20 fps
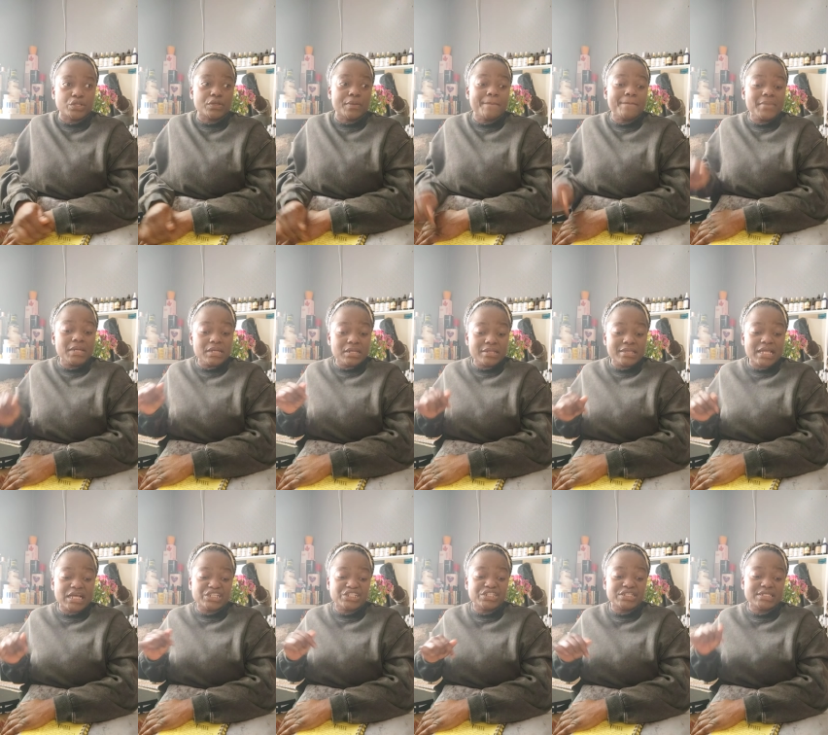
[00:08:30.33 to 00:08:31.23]
The minute
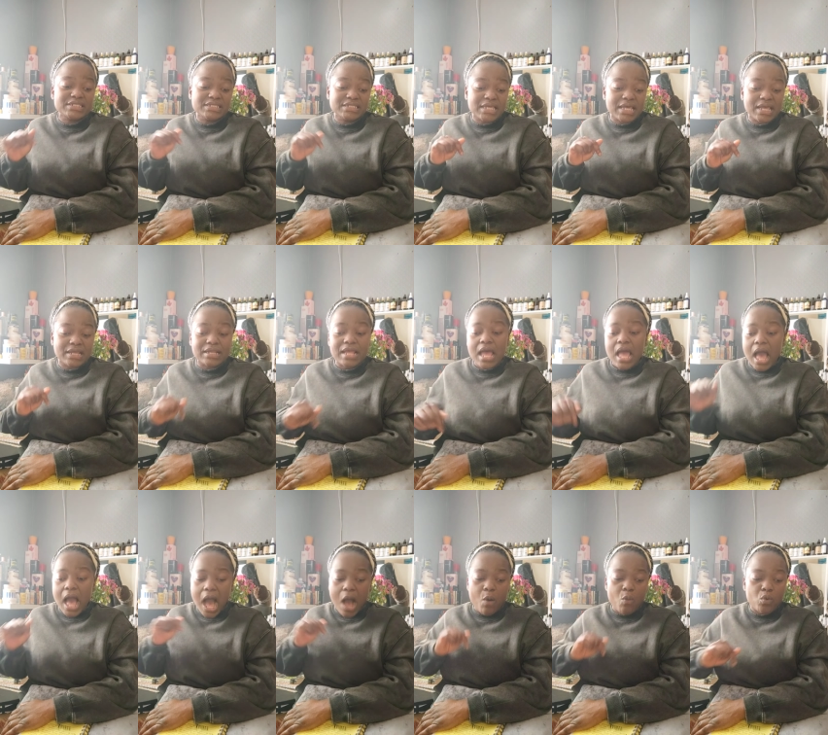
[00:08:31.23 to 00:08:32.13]
that she said,
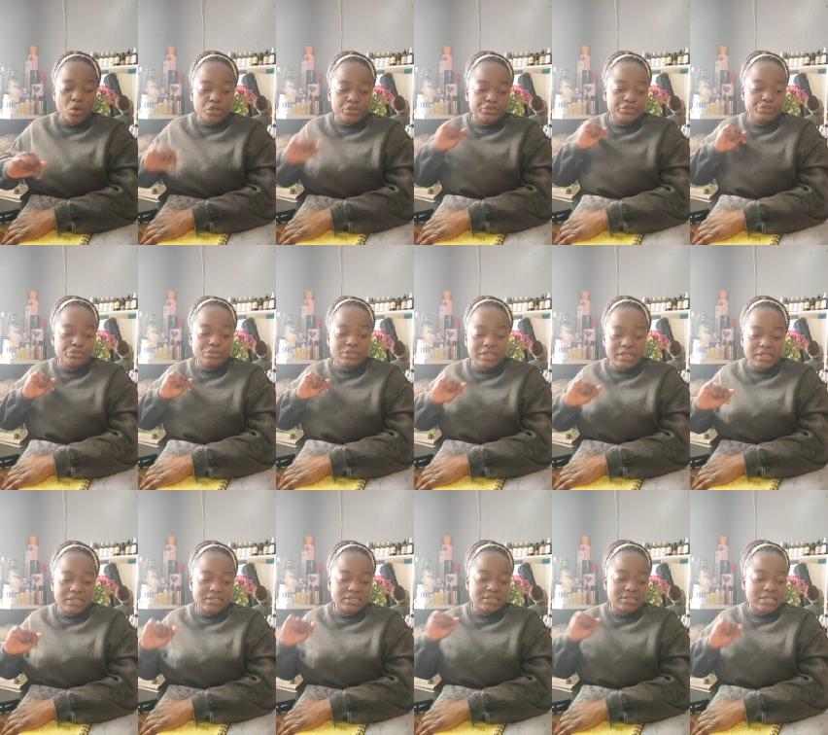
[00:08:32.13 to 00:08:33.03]
I want you to
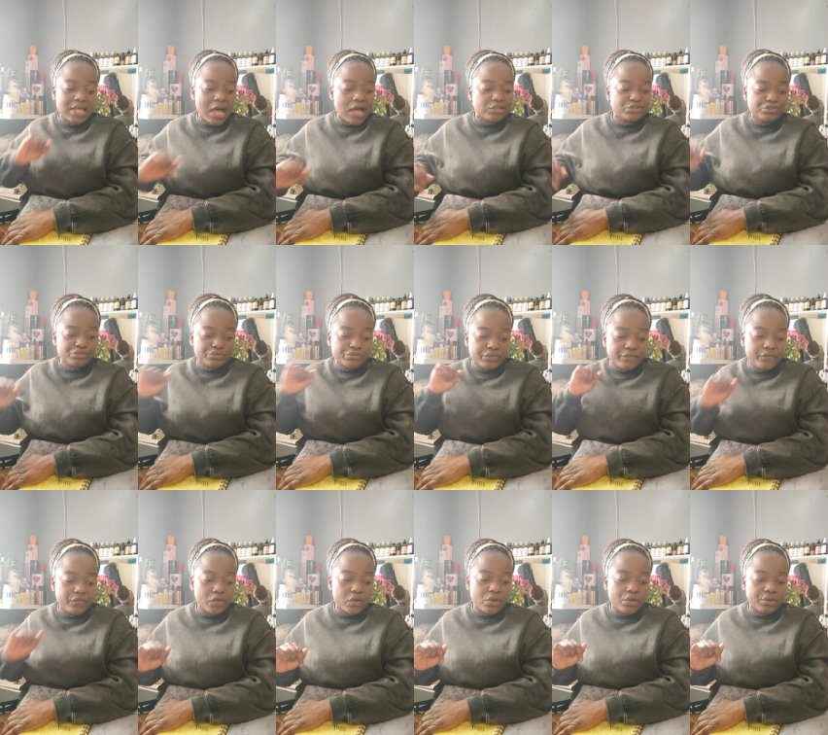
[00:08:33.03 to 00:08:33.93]
delete this out of your
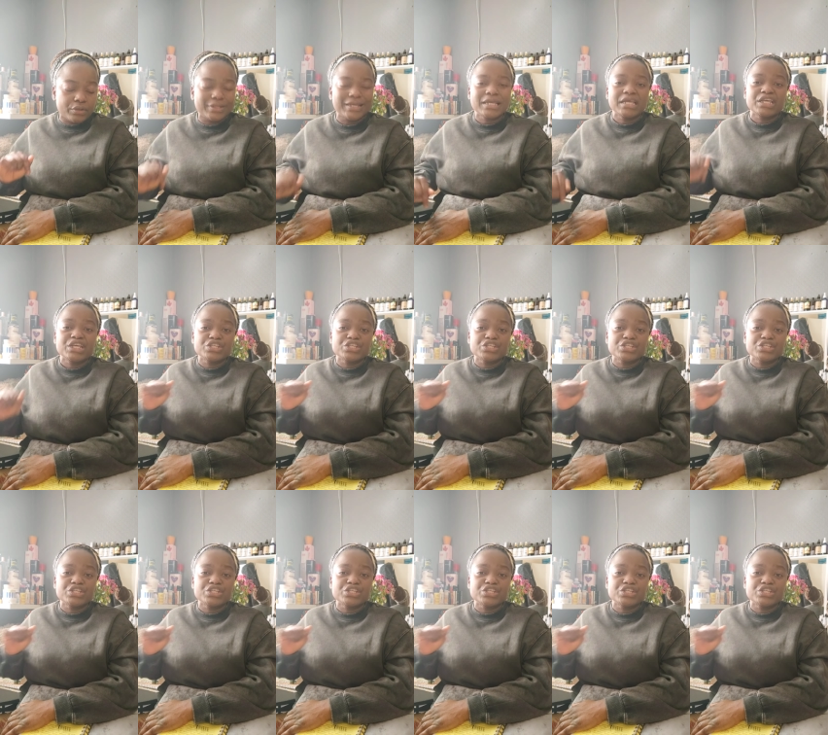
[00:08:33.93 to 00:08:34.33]
phone,